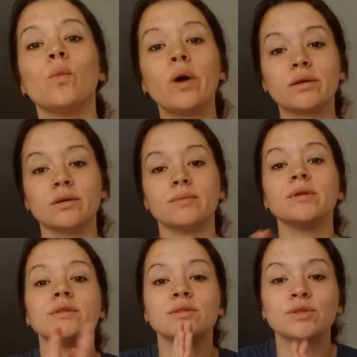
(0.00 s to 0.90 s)
Welcome
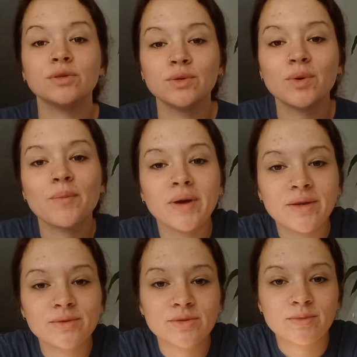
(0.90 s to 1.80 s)
to my
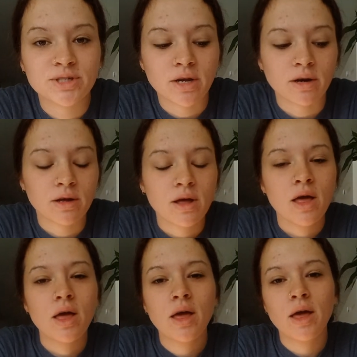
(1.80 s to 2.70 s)
YouTube channel.
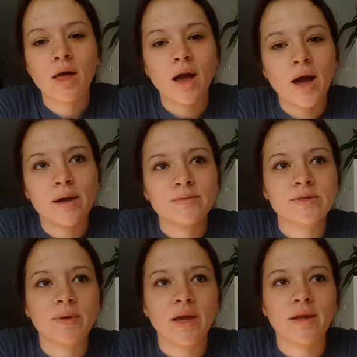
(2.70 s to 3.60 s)
I'm
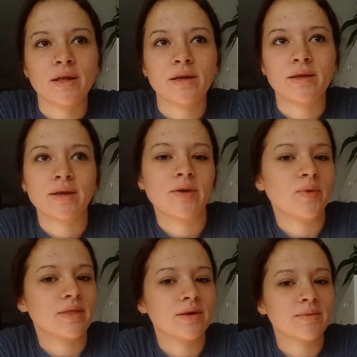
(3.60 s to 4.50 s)
debating
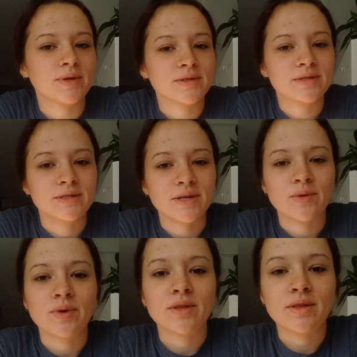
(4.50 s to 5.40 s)
whether I'm going to stick
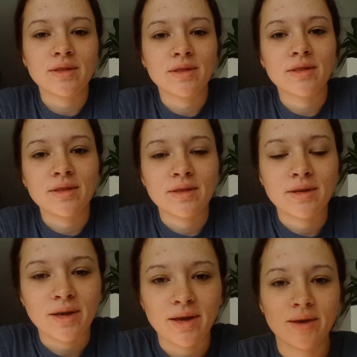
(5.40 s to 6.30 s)
with the
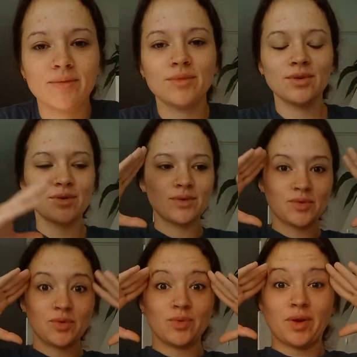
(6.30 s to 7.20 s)
name,
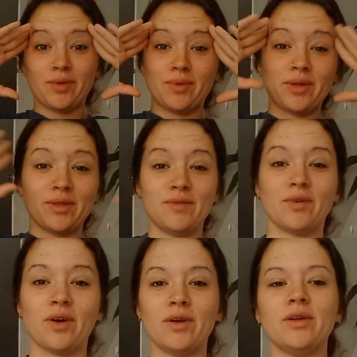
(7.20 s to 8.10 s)
Red Pill
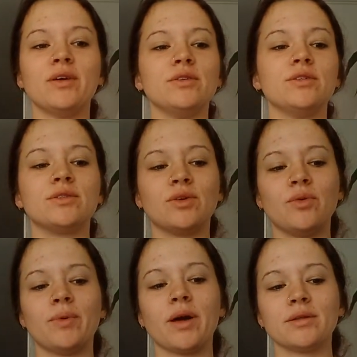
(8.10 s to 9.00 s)
Yvonne, or just go
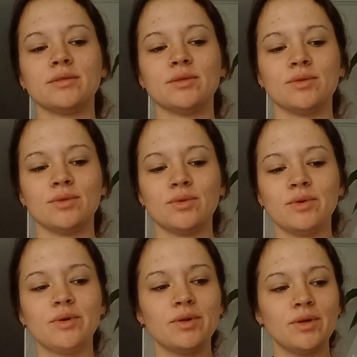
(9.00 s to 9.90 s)
back to
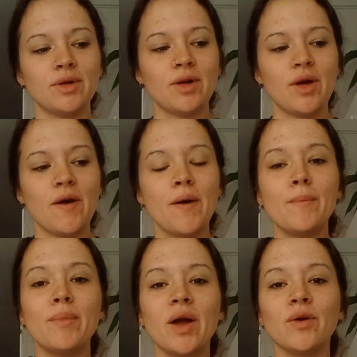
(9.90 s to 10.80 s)

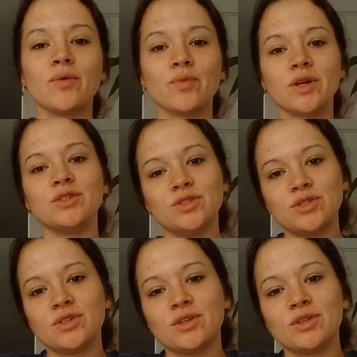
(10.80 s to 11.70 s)
my
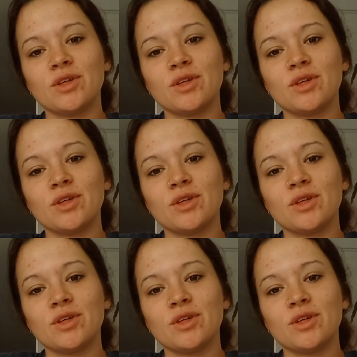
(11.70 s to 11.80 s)
original